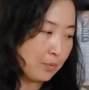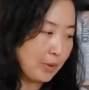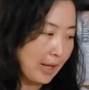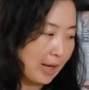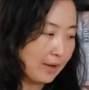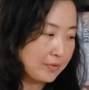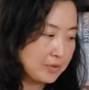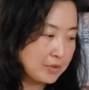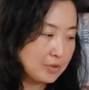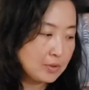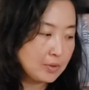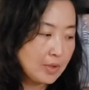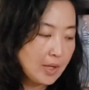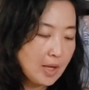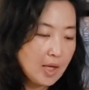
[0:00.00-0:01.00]
We have to
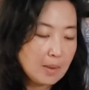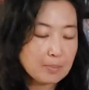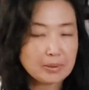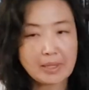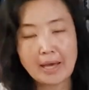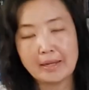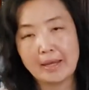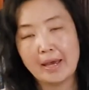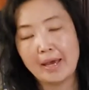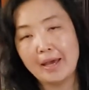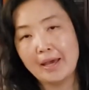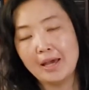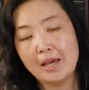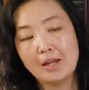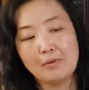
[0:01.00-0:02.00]
plan
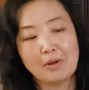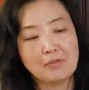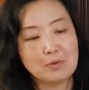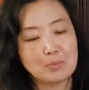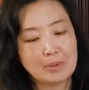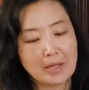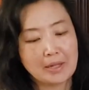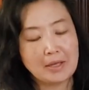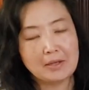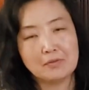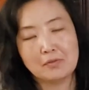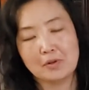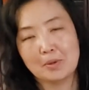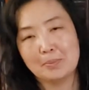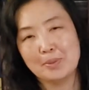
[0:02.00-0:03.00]
ahead. We have to plan ahead
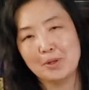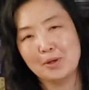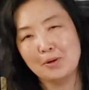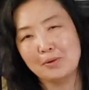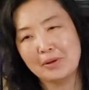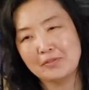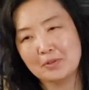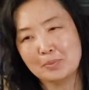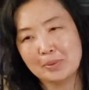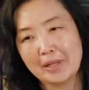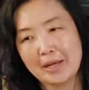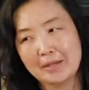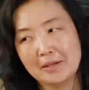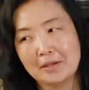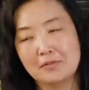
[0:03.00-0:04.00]
for our bow. We have to
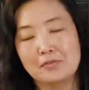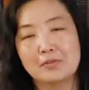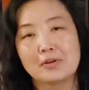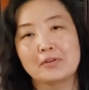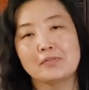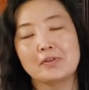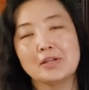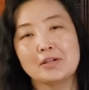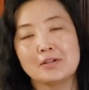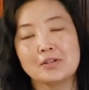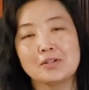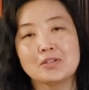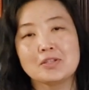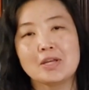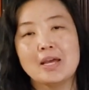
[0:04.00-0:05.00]
plan ahead for our
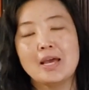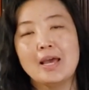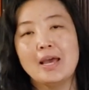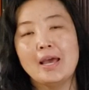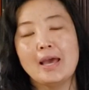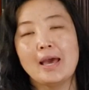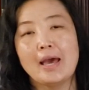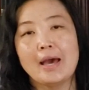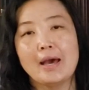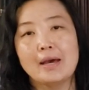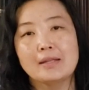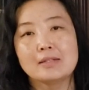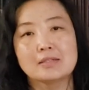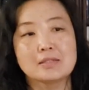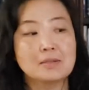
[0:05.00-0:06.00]
fingers.
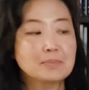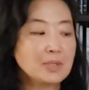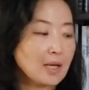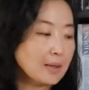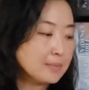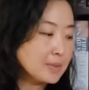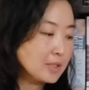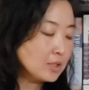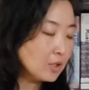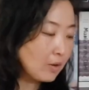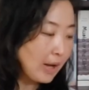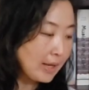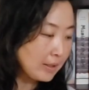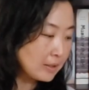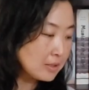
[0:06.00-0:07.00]
And sometimes, you know,
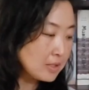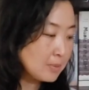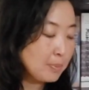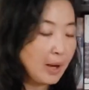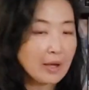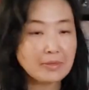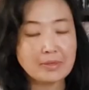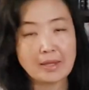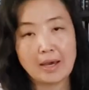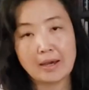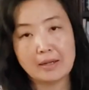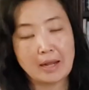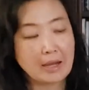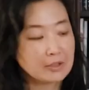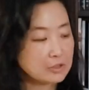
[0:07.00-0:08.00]
I can spot
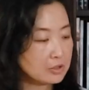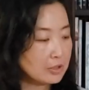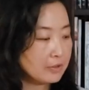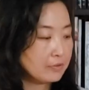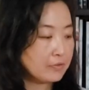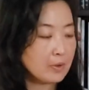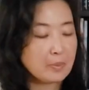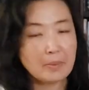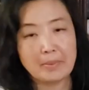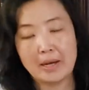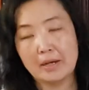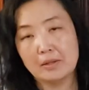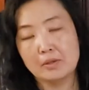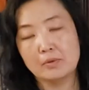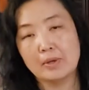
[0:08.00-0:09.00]
that actually from a
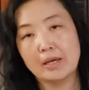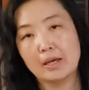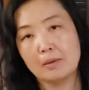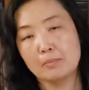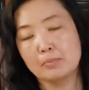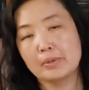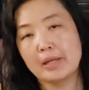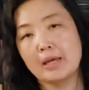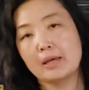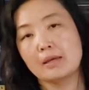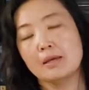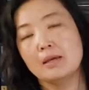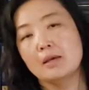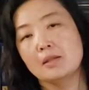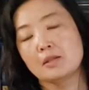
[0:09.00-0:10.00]
mile away. I'm playing
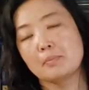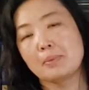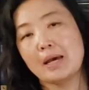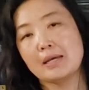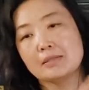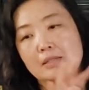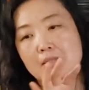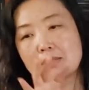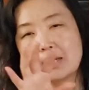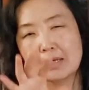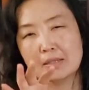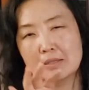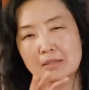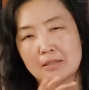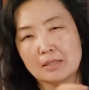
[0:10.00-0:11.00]
the passage and I
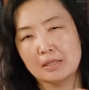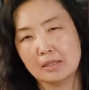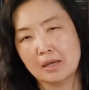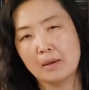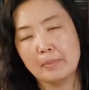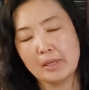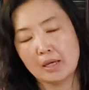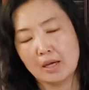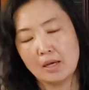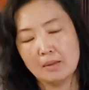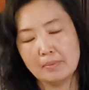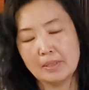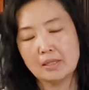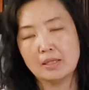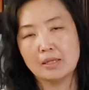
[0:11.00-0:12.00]
can see it coming up,
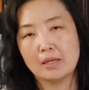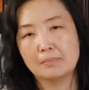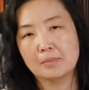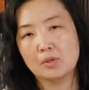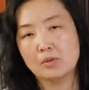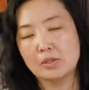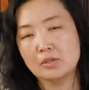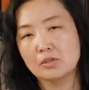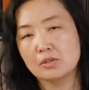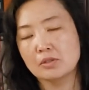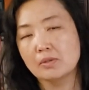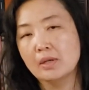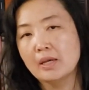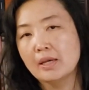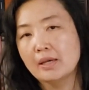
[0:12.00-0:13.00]
and then I'm going to
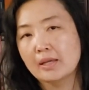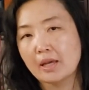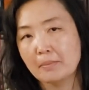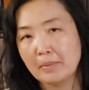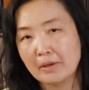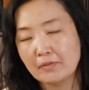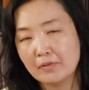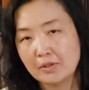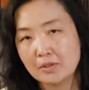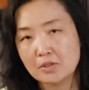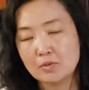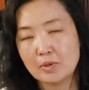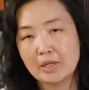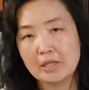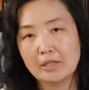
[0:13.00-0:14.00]
get my fingers
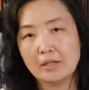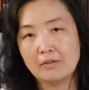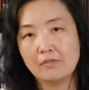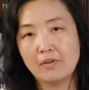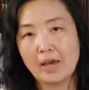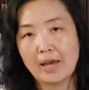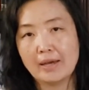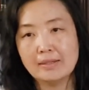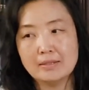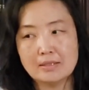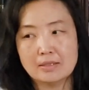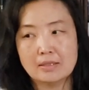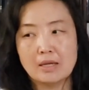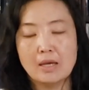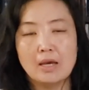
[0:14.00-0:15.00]
ready in
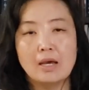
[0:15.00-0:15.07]
advance.